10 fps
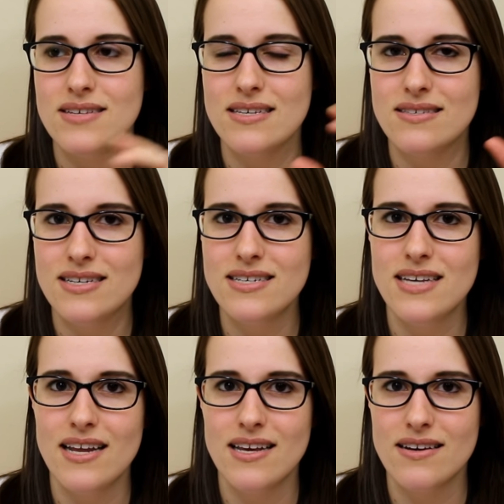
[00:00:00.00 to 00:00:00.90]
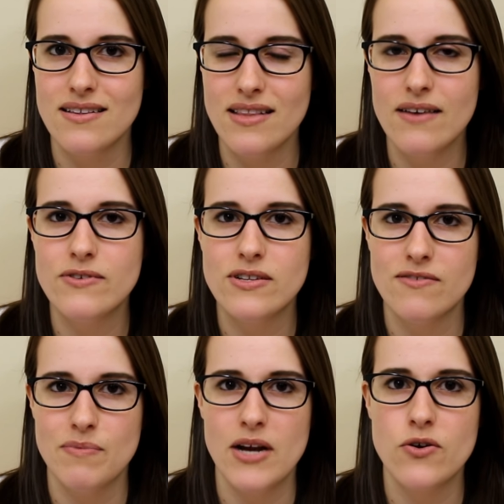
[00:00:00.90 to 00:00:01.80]
he's dictating a level
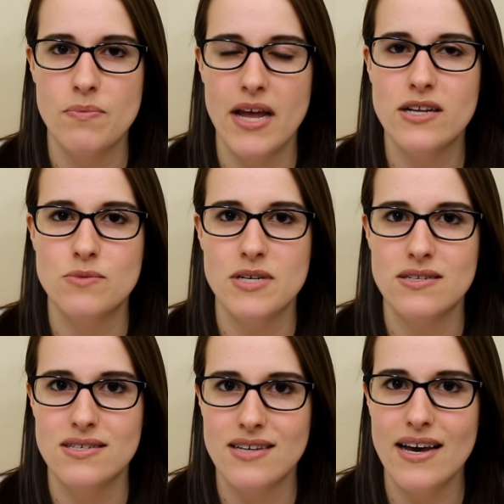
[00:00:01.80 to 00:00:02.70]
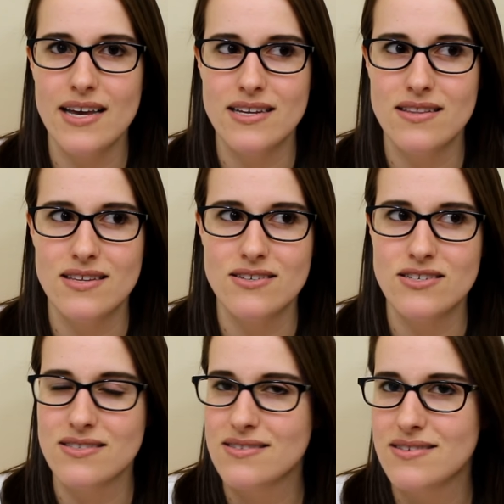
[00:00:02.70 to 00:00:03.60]
of micromanagement to diet that
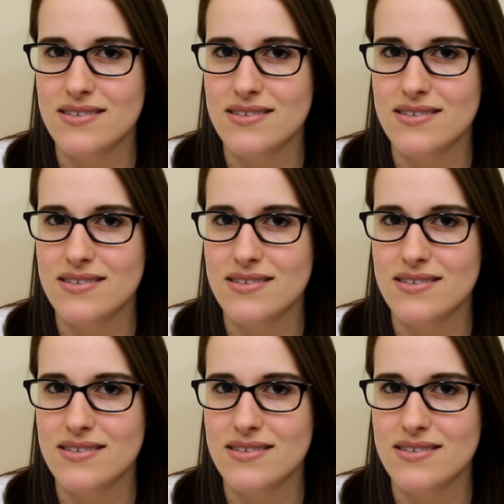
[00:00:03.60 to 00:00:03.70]
just